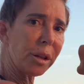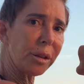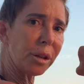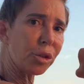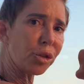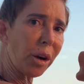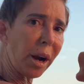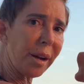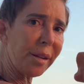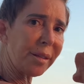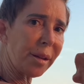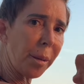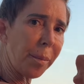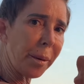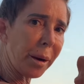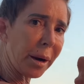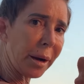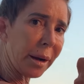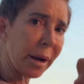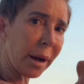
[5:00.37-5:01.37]
in the tricep
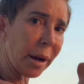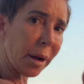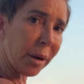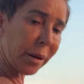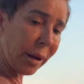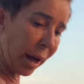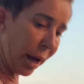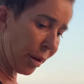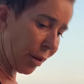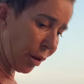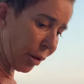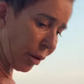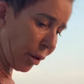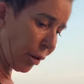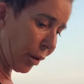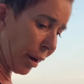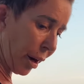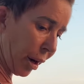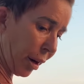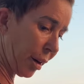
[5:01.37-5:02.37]
area. Okay, those are
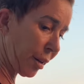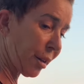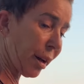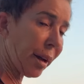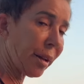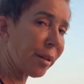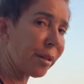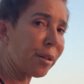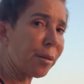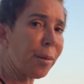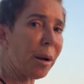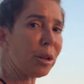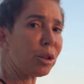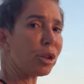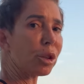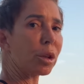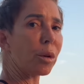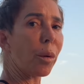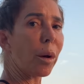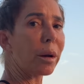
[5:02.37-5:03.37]
the areas I
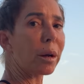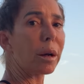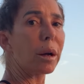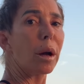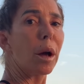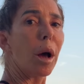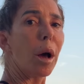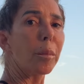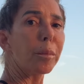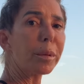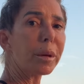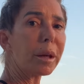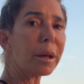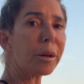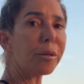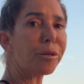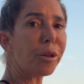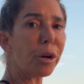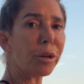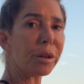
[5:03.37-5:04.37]
especially want to
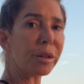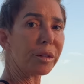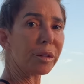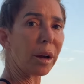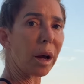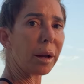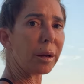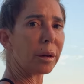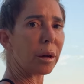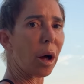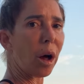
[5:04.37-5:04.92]
be focused on.